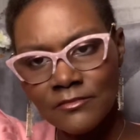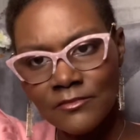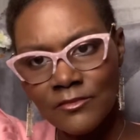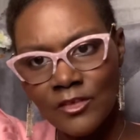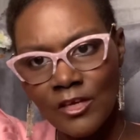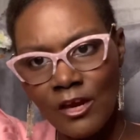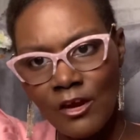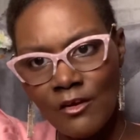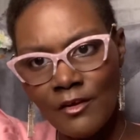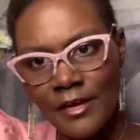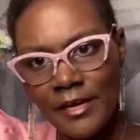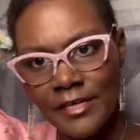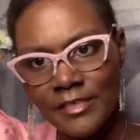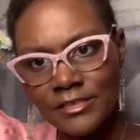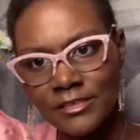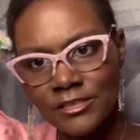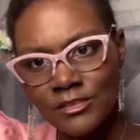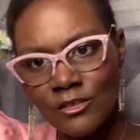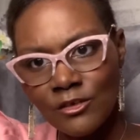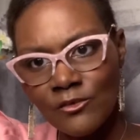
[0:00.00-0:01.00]
Okay,
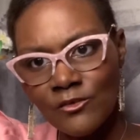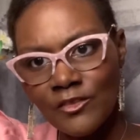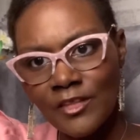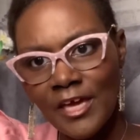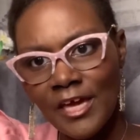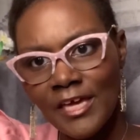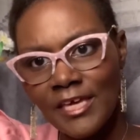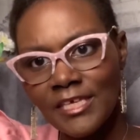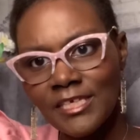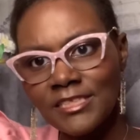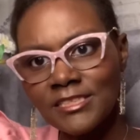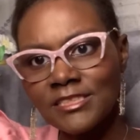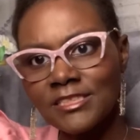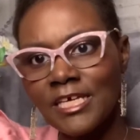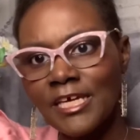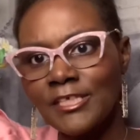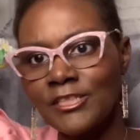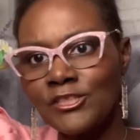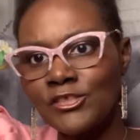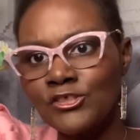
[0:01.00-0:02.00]
so that is
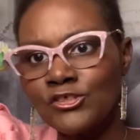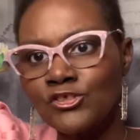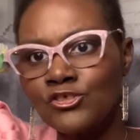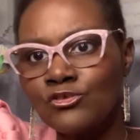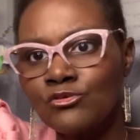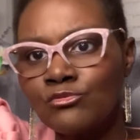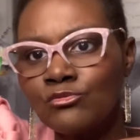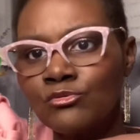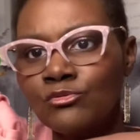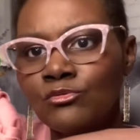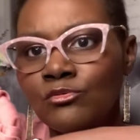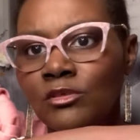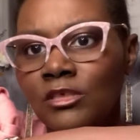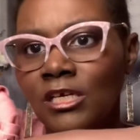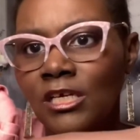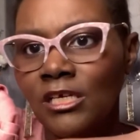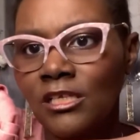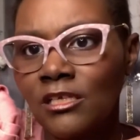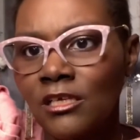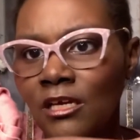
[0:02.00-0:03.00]
like the true
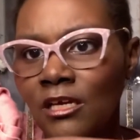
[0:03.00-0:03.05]
cup.